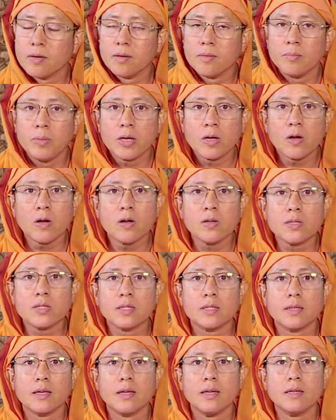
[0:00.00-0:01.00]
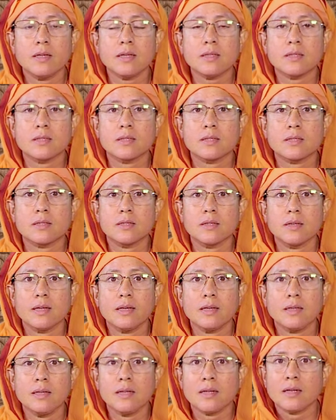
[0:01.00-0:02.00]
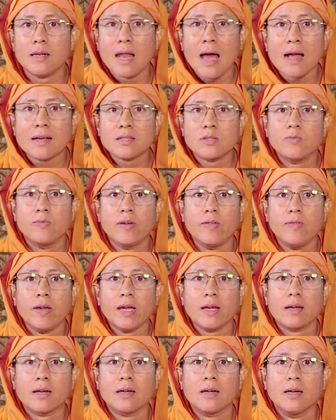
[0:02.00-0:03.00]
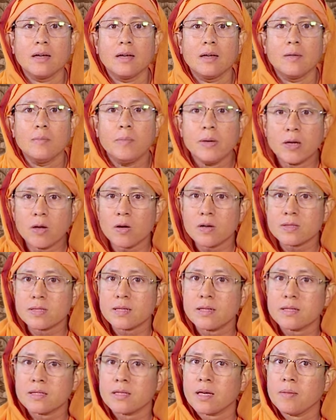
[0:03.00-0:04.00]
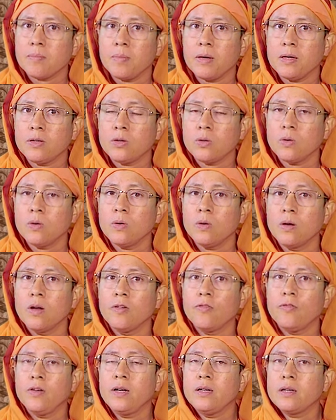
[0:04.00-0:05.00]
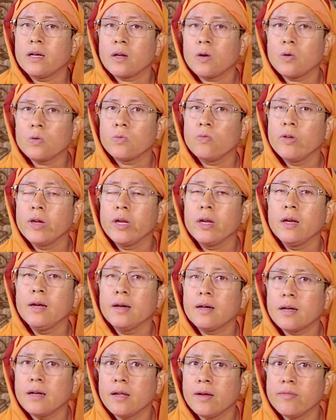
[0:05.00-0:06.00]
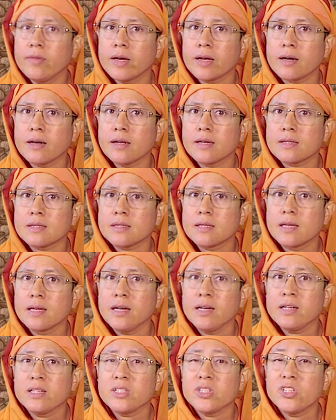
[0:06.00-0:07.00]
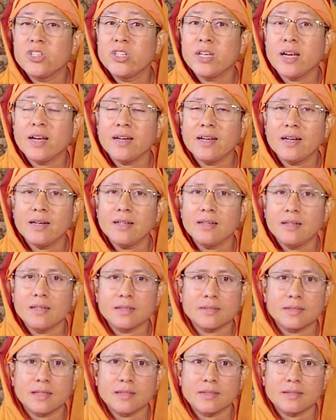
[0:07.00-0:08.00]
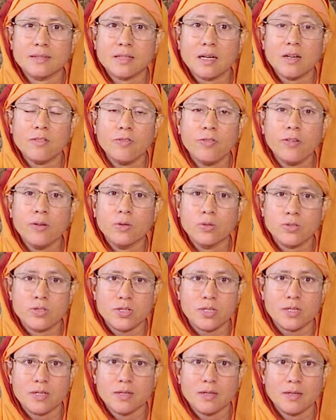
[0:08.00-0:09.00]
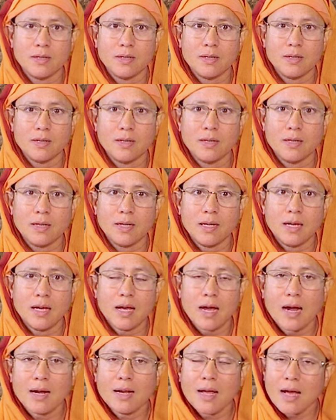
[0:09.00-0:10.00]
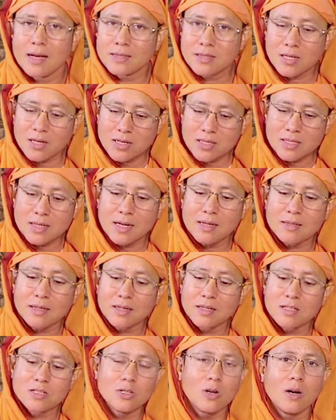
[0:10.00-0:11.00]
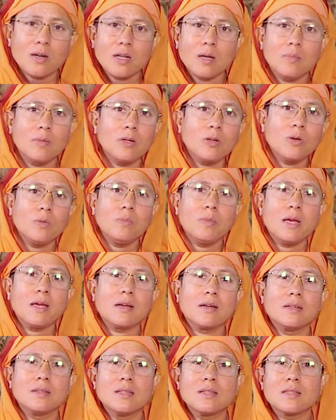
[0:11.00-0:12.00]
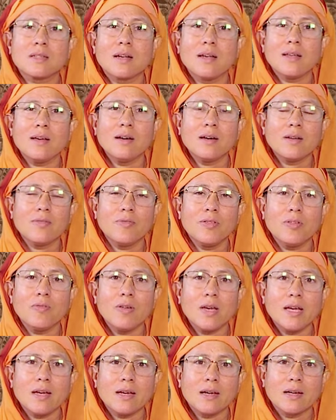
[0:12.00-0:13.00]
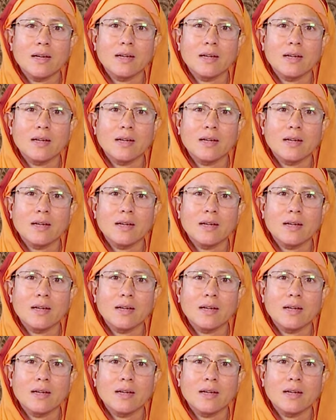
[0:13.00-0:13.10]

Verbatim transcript: Because it is it lacks vivek because it is able to filter out very little awareness. It is jaded in a sense, confused. And as a result, it is not able to make this clear vivek.